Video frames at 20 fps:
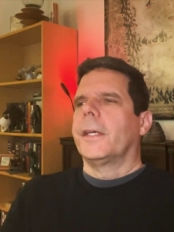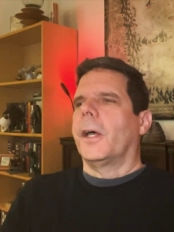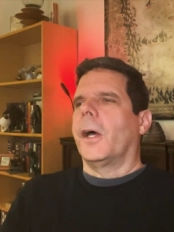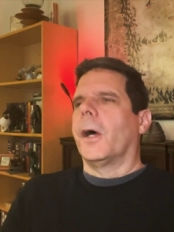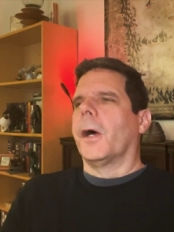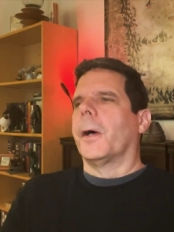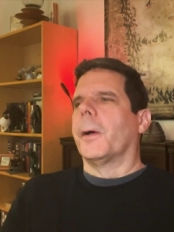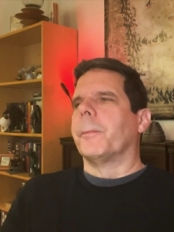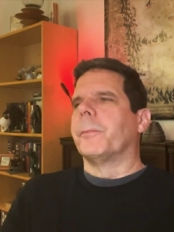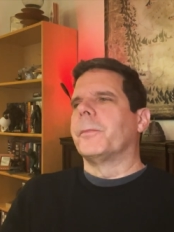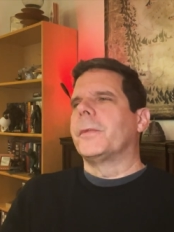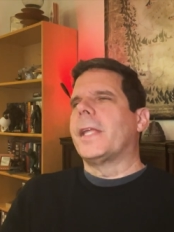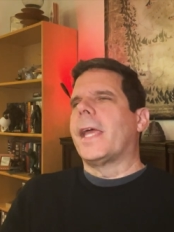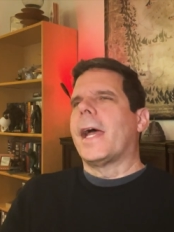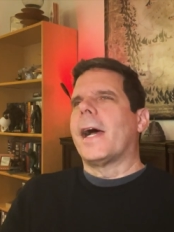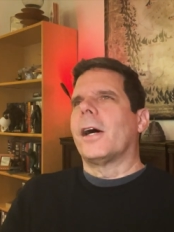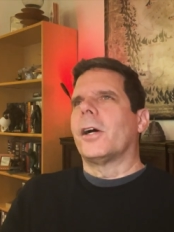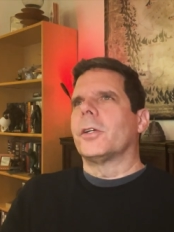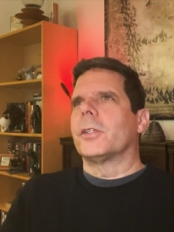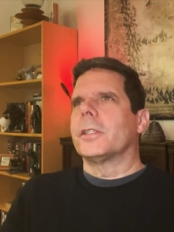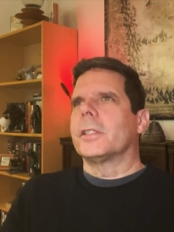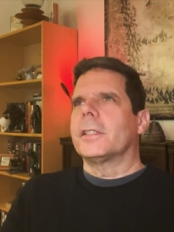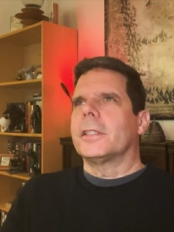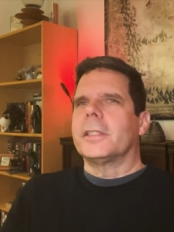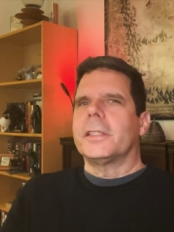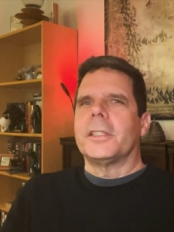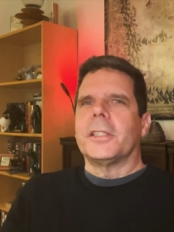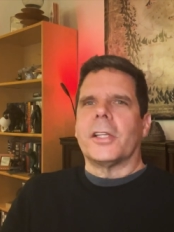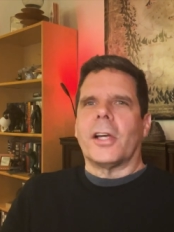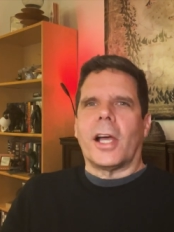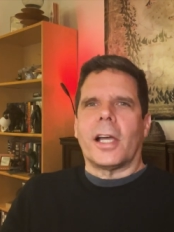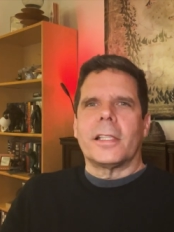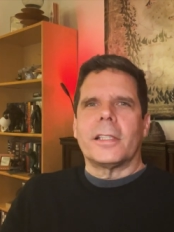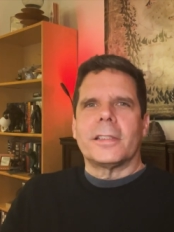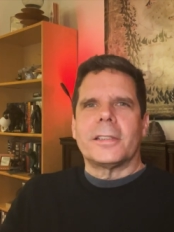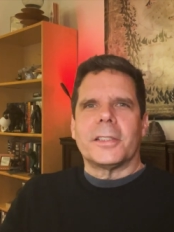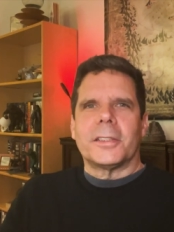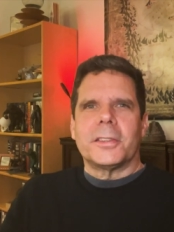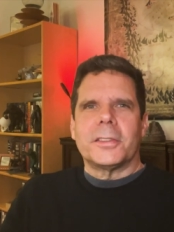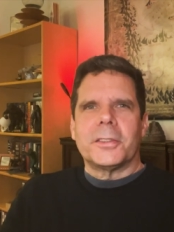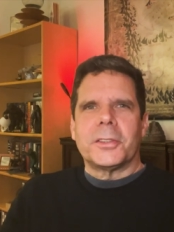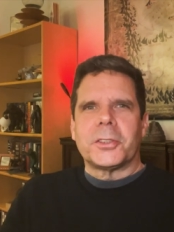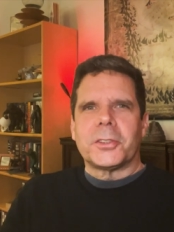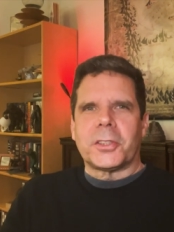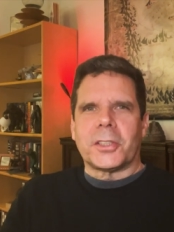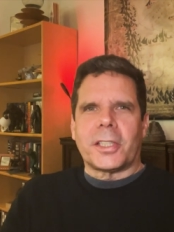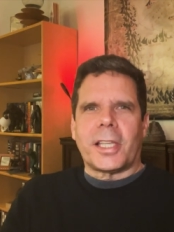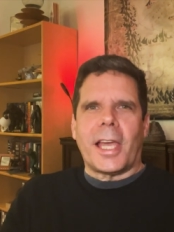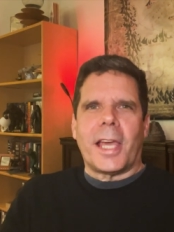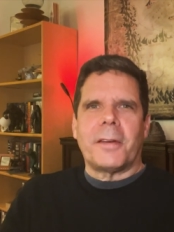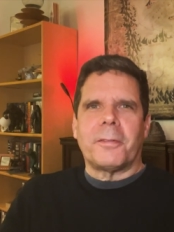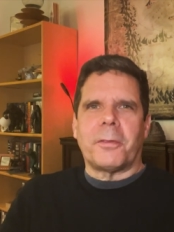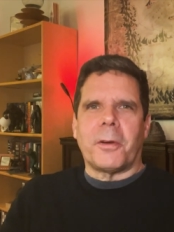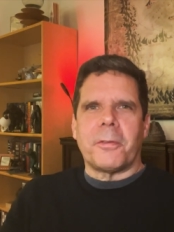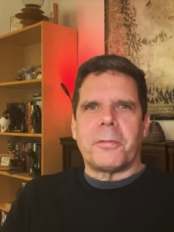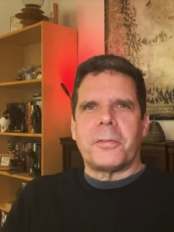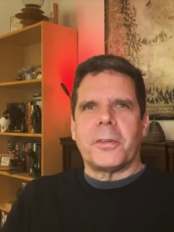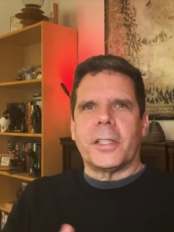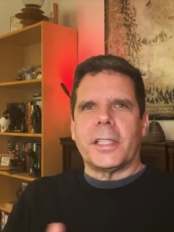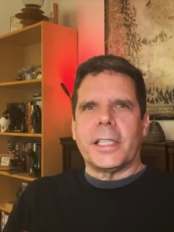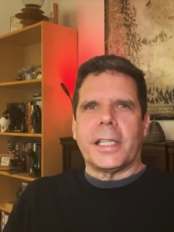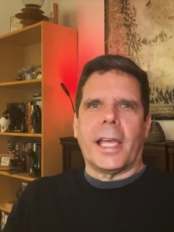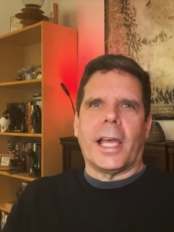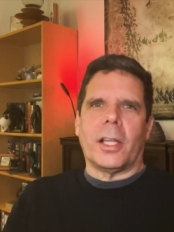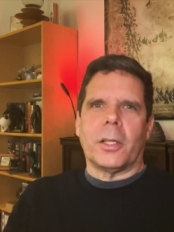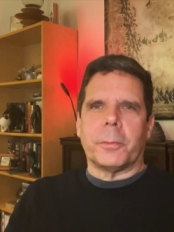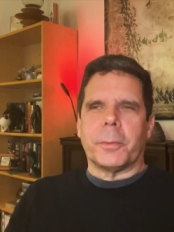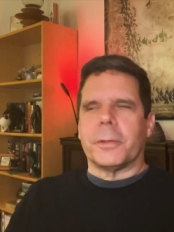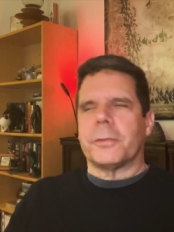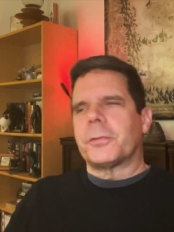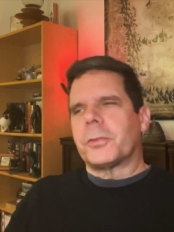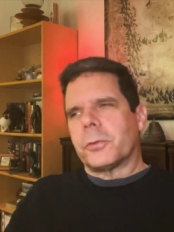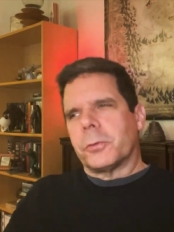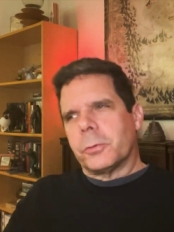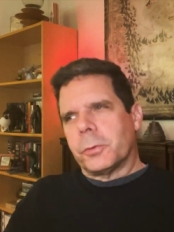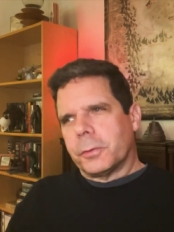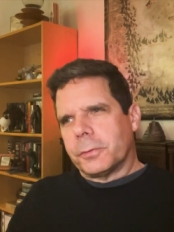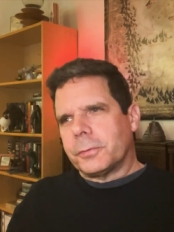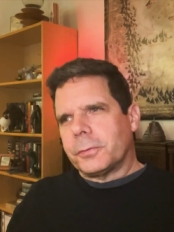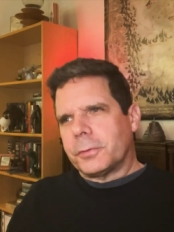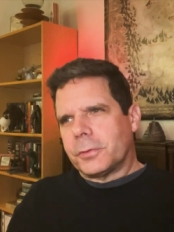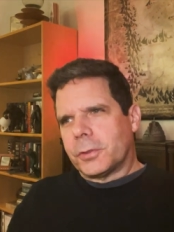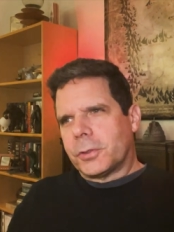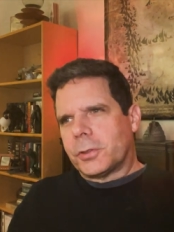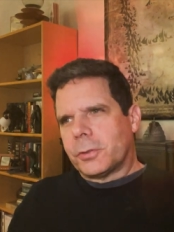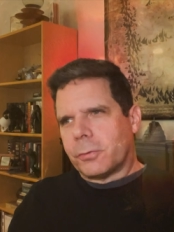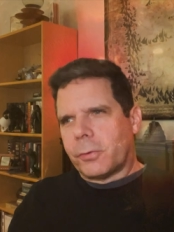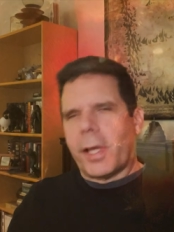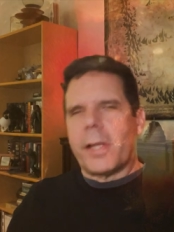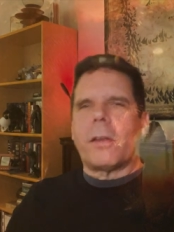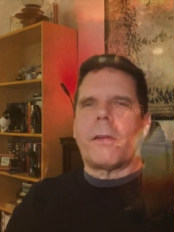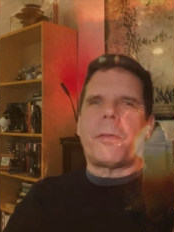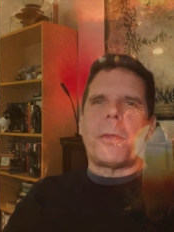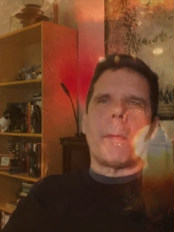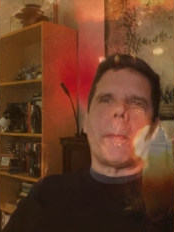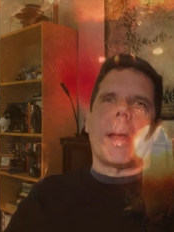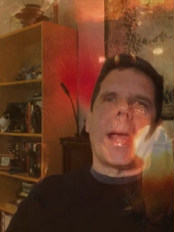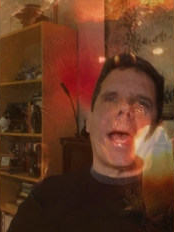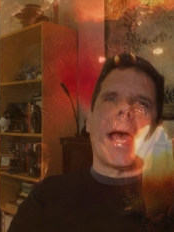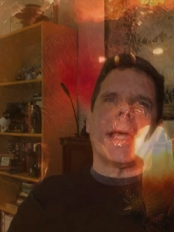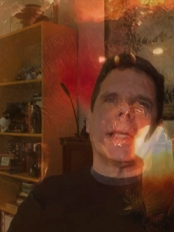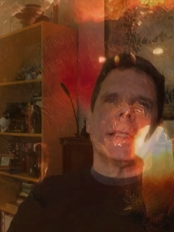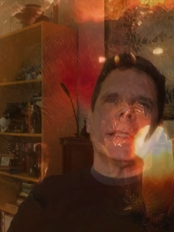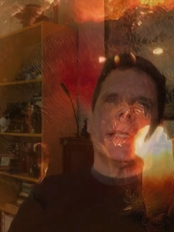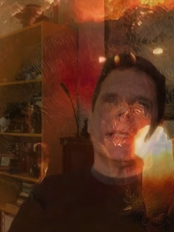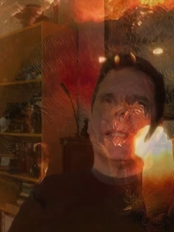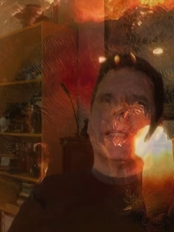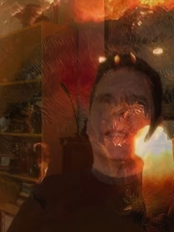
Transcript: Um, now, you know, I, there's a kind of a funny element for well, right off the bat